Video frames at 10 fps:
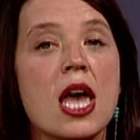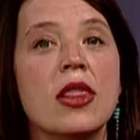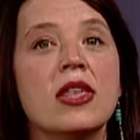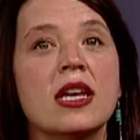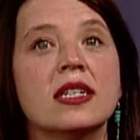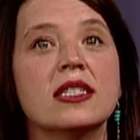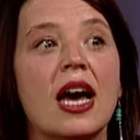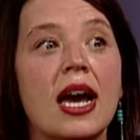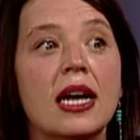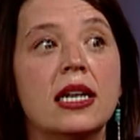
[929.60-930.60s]
And the
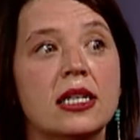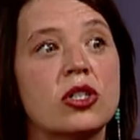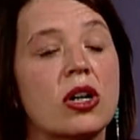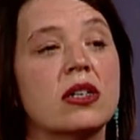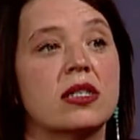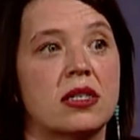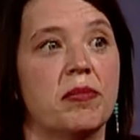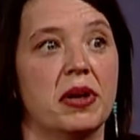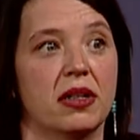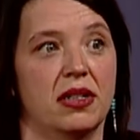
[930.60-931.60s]
anxiety starts to
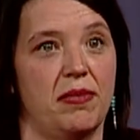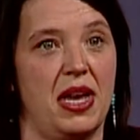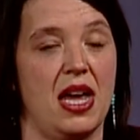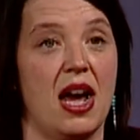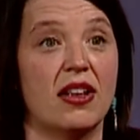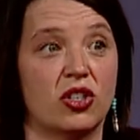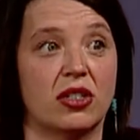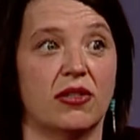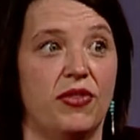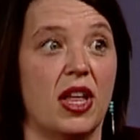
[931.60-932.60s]
build in me. And I
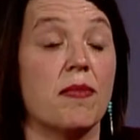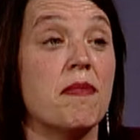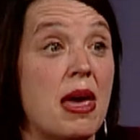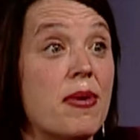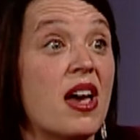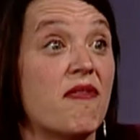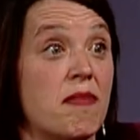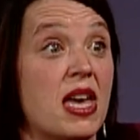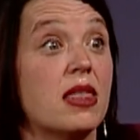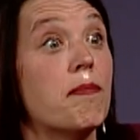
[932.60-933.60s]
start to feel like maybe I've
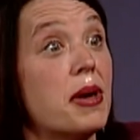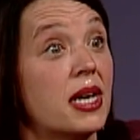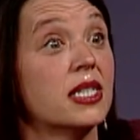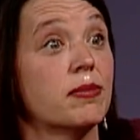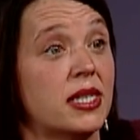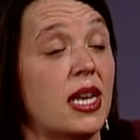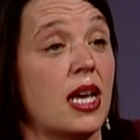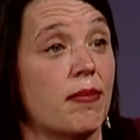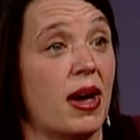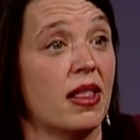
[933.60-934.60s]
made the biggest
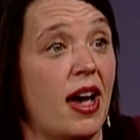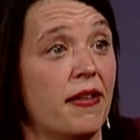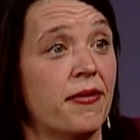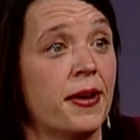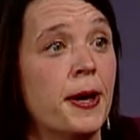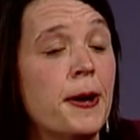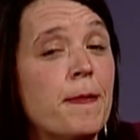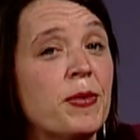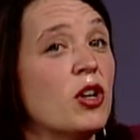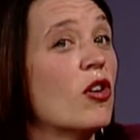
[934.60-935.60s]
mistake in my life.
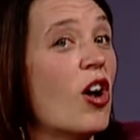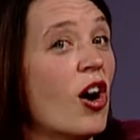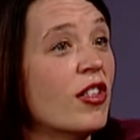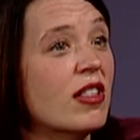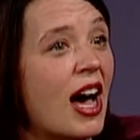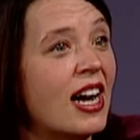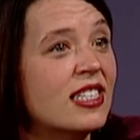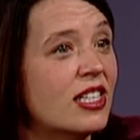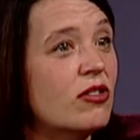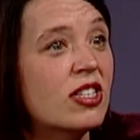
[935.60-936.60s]
You know, and all the
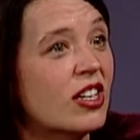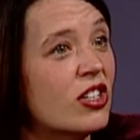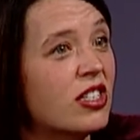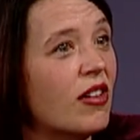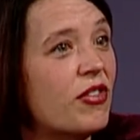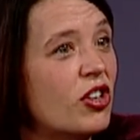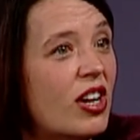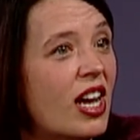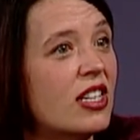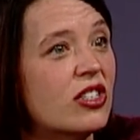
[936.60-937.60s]
lies that you tell yourself in your
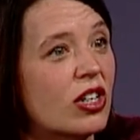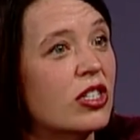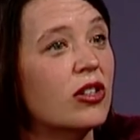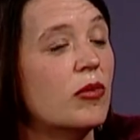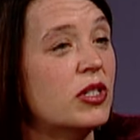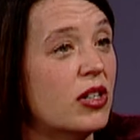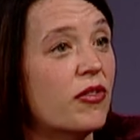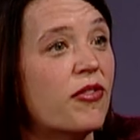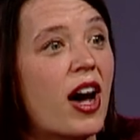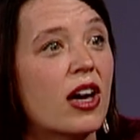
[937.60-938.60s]
head start to, to
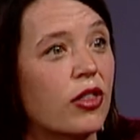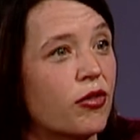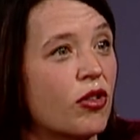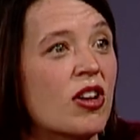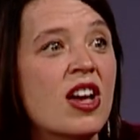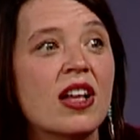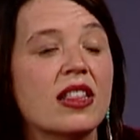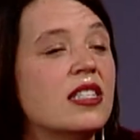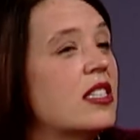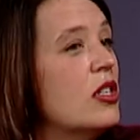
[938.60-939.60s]
file through.
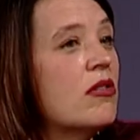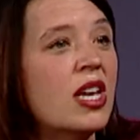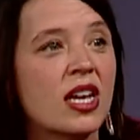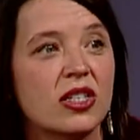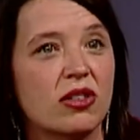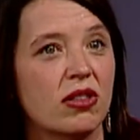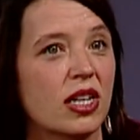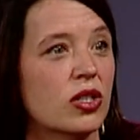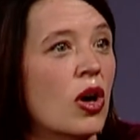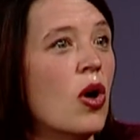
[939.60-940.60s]
Lisa, you can't do
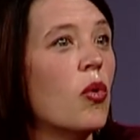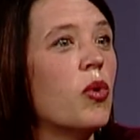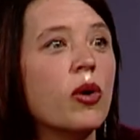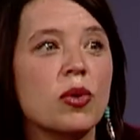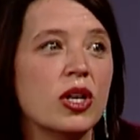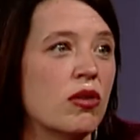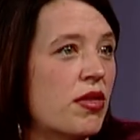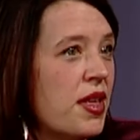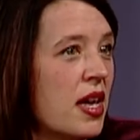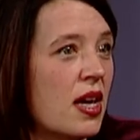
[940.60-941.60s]
this. What were you
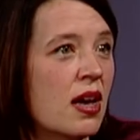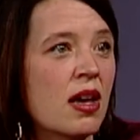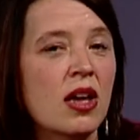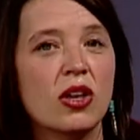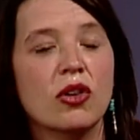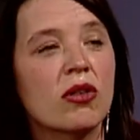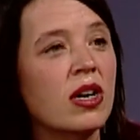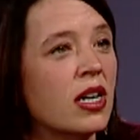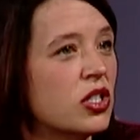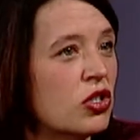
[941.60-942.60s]
thinking? You are
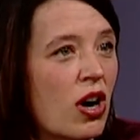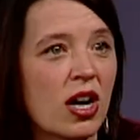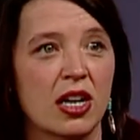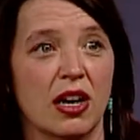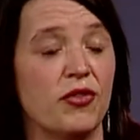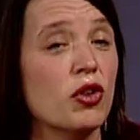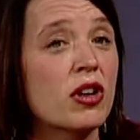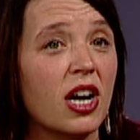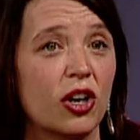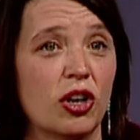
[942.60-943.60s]
not strong enough. You
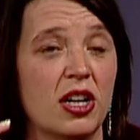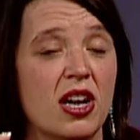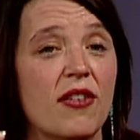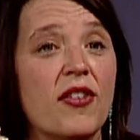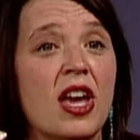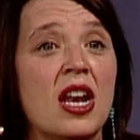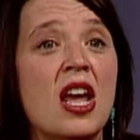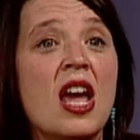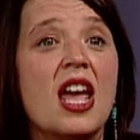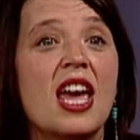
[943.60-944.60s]
are not good enough. And,
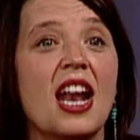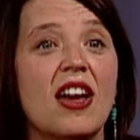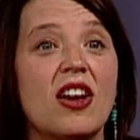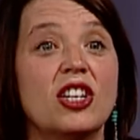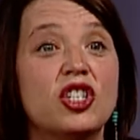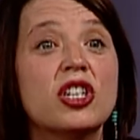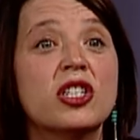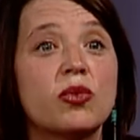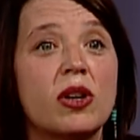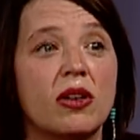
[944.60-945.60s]
and I
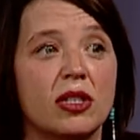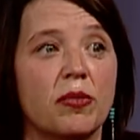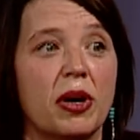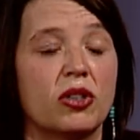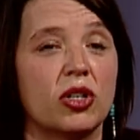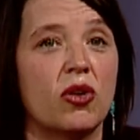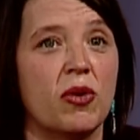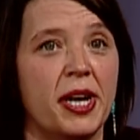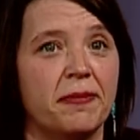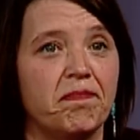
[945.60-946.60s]
just when I was about to
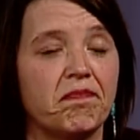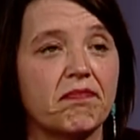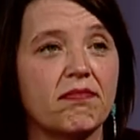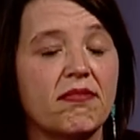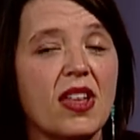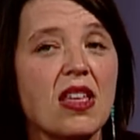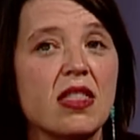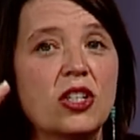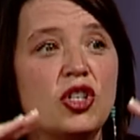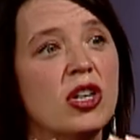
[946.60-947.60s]
quit,
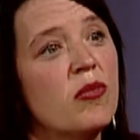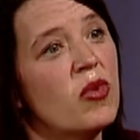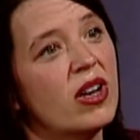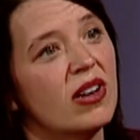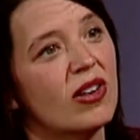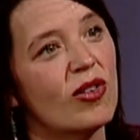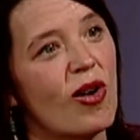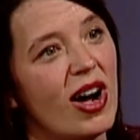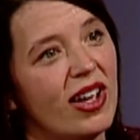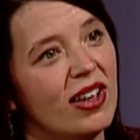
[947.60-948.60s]
the gym went
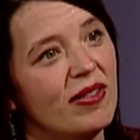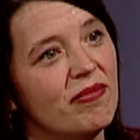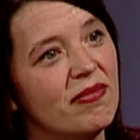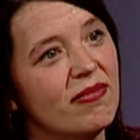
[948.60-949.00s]
quiet